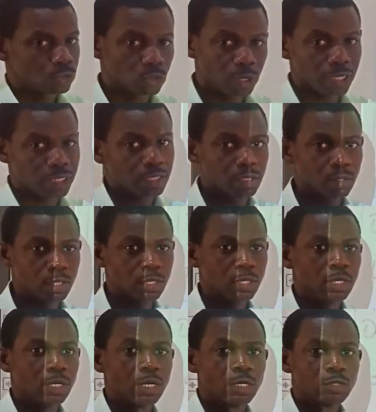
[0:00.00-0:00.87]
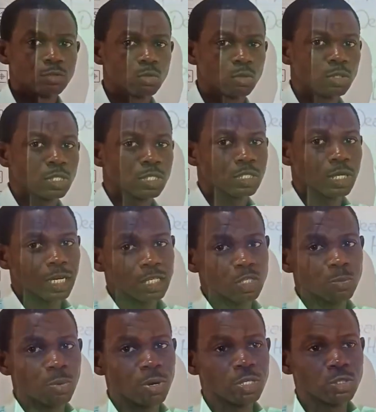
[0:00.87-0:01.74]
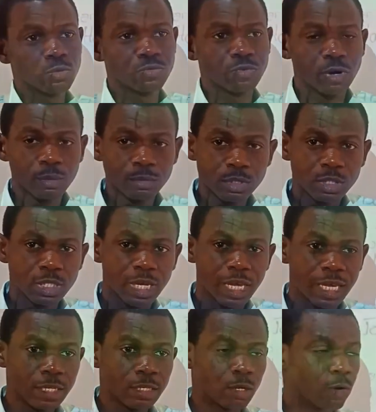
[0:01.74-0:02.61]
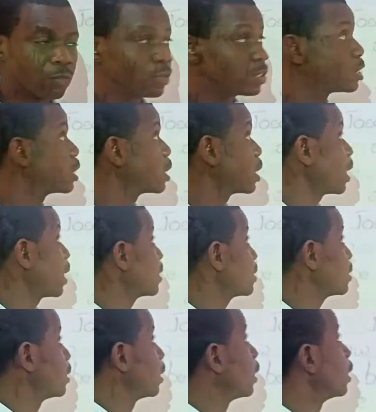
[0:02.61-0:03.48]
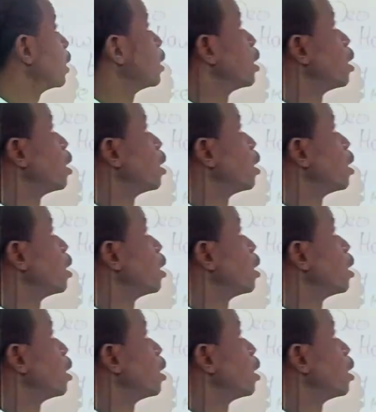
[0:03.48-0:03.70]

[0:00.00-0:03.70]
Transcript: So I think at this point we've come to the end of this class here.